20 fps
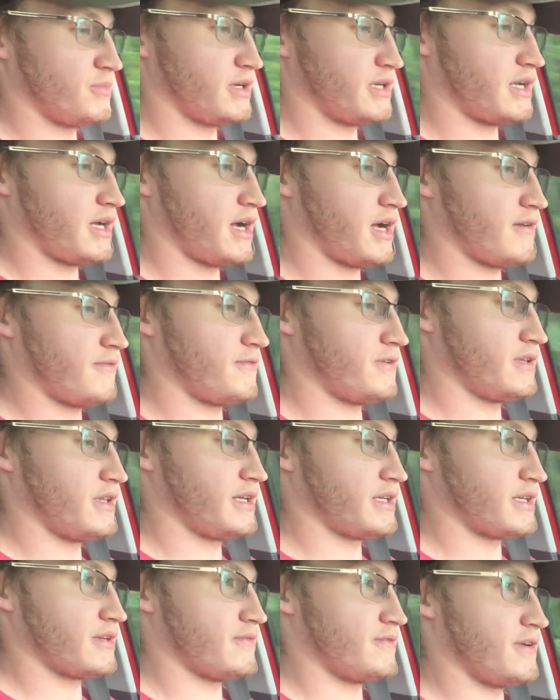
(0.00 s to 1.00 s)
but I feel
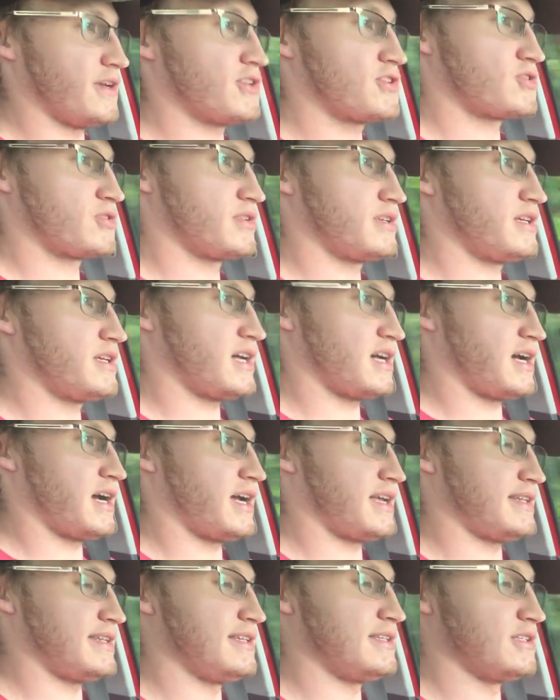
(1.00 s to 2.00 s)
like eventually
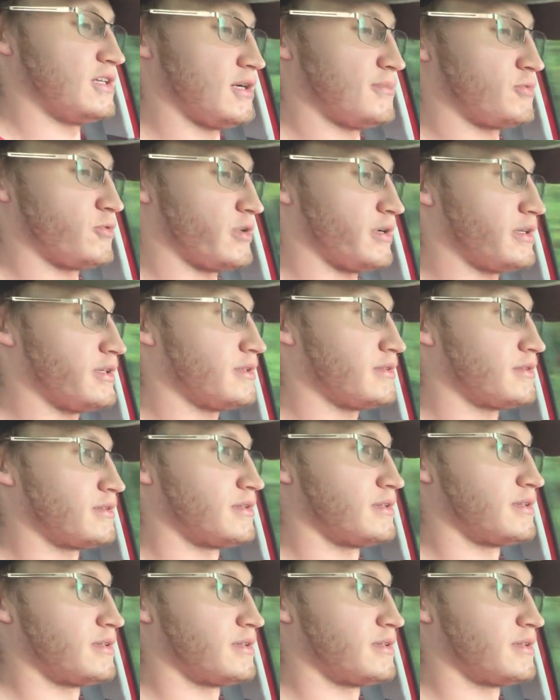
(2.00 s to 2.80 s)
I need to upgrade it.